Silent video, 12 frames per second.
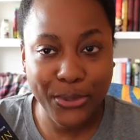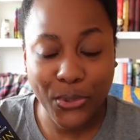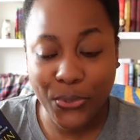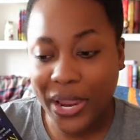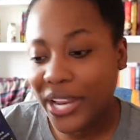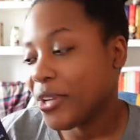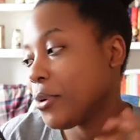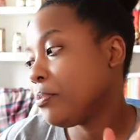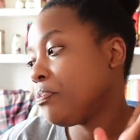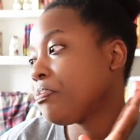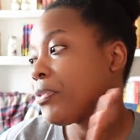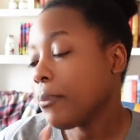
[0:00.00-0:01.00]
really
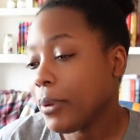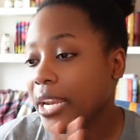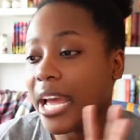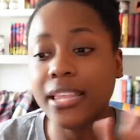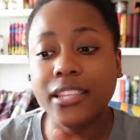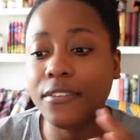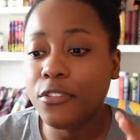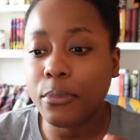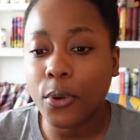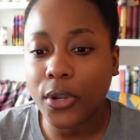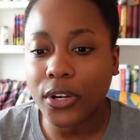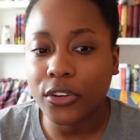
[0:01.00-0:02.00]
random, but I love the
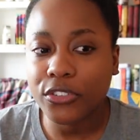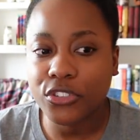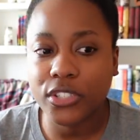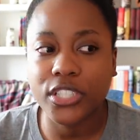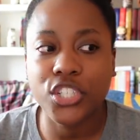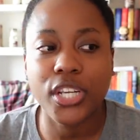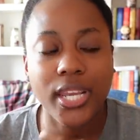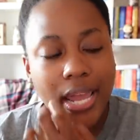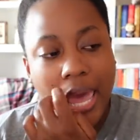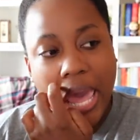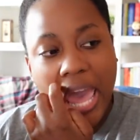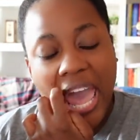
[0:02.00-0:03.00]
Broken Earth trilogy.
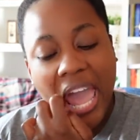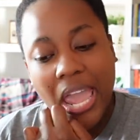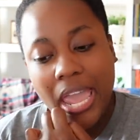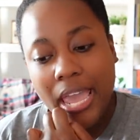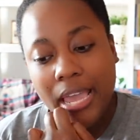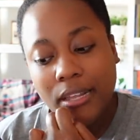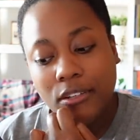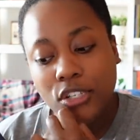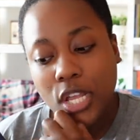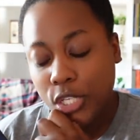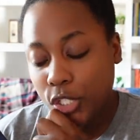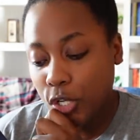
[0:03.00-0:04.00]
And
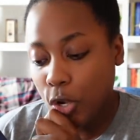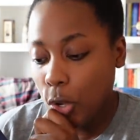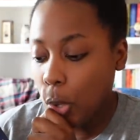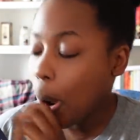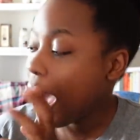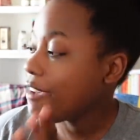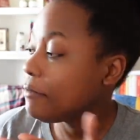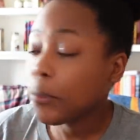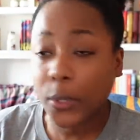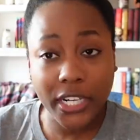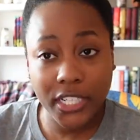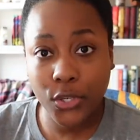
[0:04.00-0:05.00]
so I've been
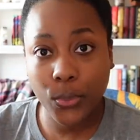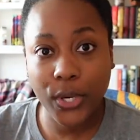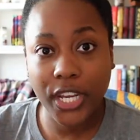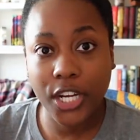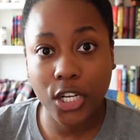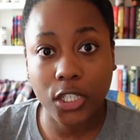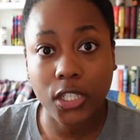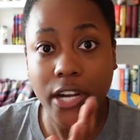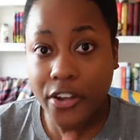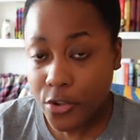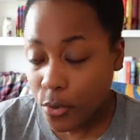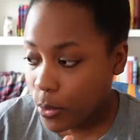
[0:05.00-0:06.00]
wanting to read her
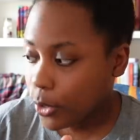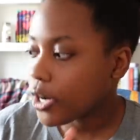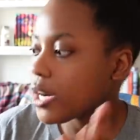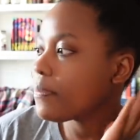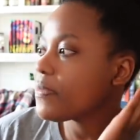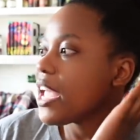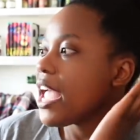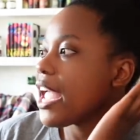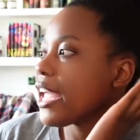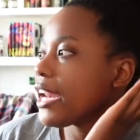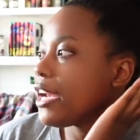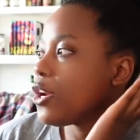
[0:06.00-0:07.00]
other work.
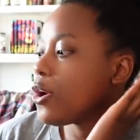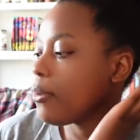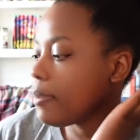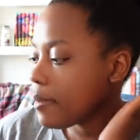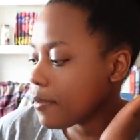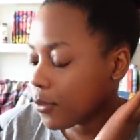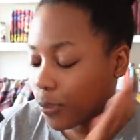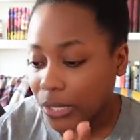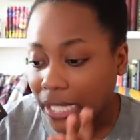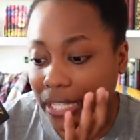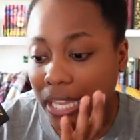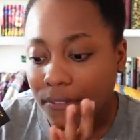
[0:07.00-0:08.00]
And I know people
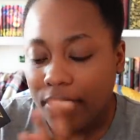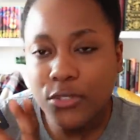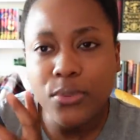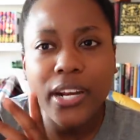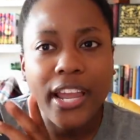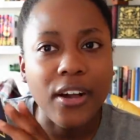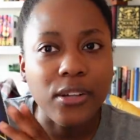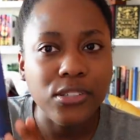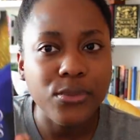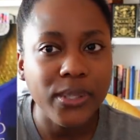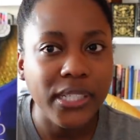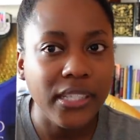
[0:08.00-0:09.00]
really love this one. I
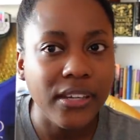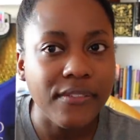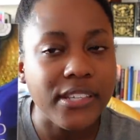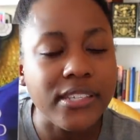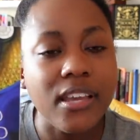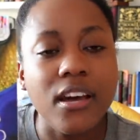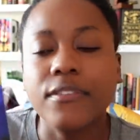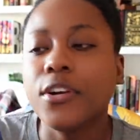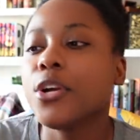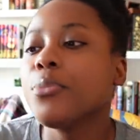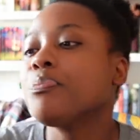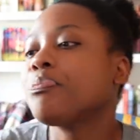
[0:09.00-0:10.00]
also really love this
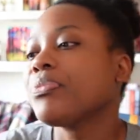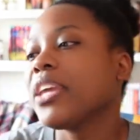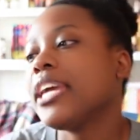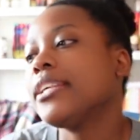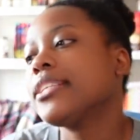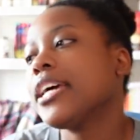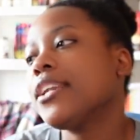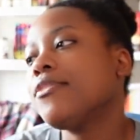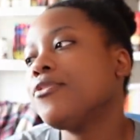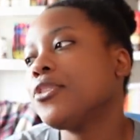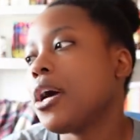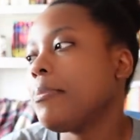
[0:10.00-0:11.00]
cover. And it's kind of
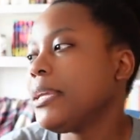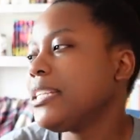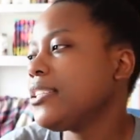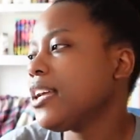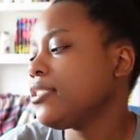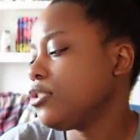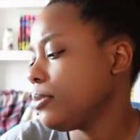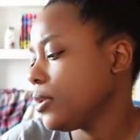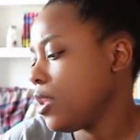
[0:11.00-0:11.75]
floppy. It's not super